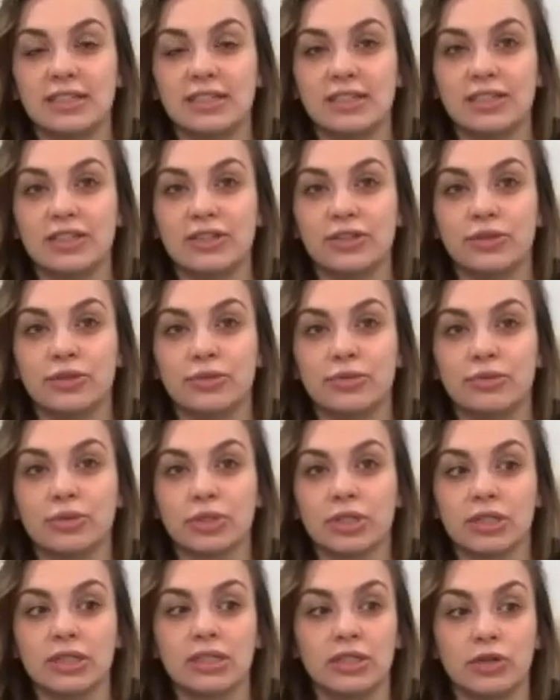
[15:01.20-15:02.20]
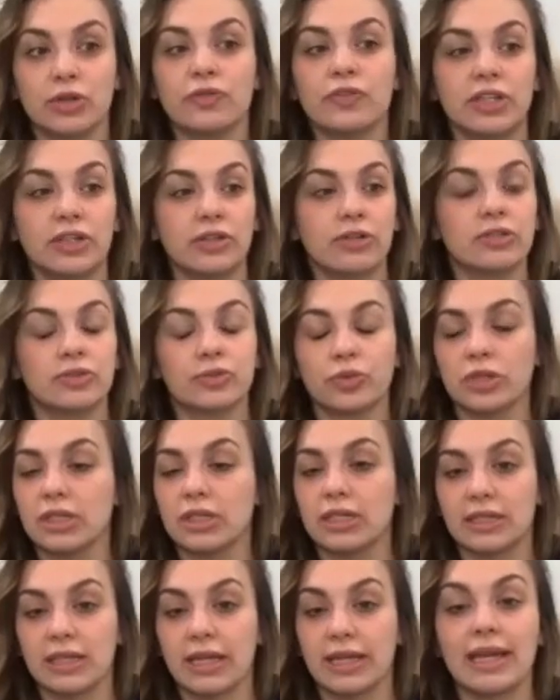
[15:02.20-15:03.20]
your videos
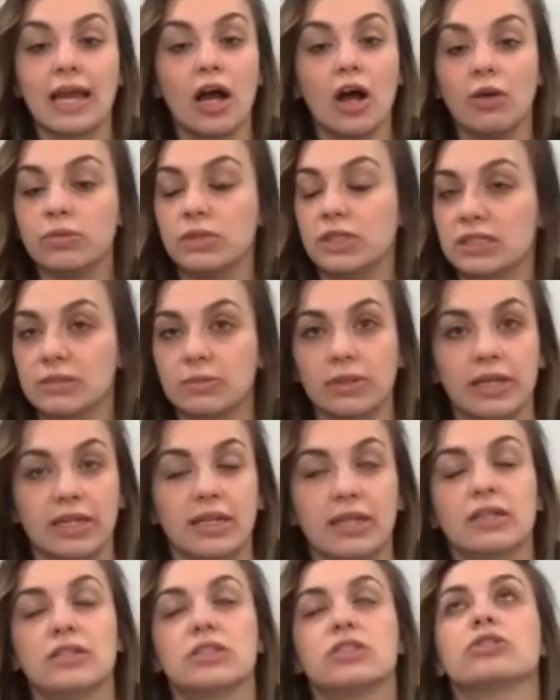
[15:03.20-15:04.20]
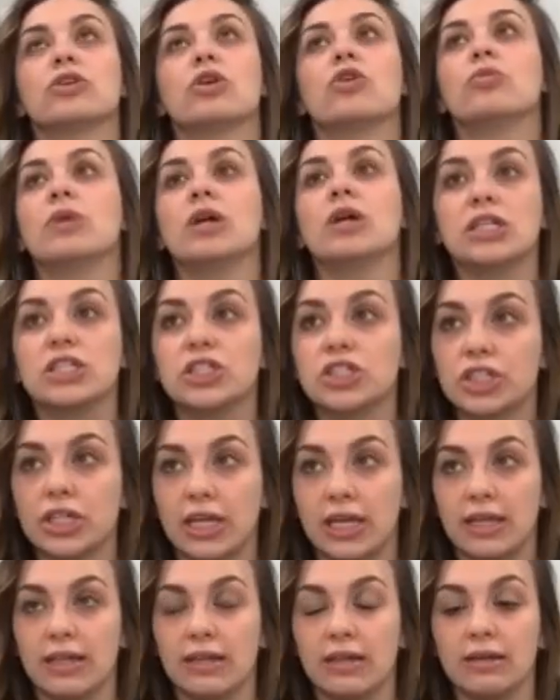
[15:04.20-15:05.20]
really like helped explain it so much.
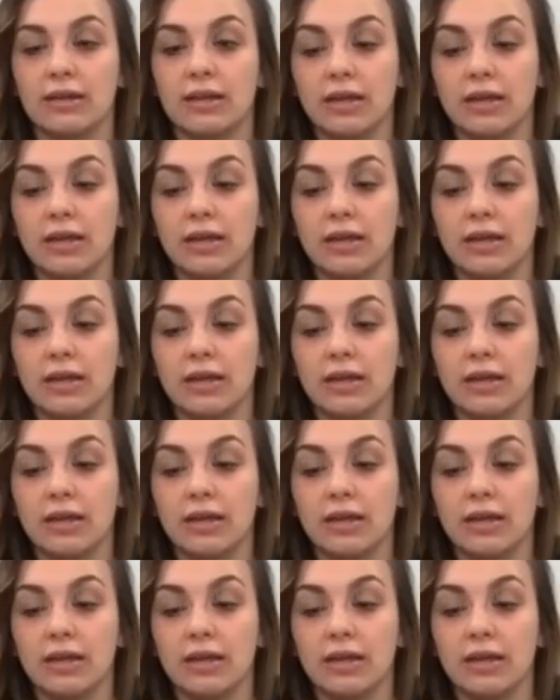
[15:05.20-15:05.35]
And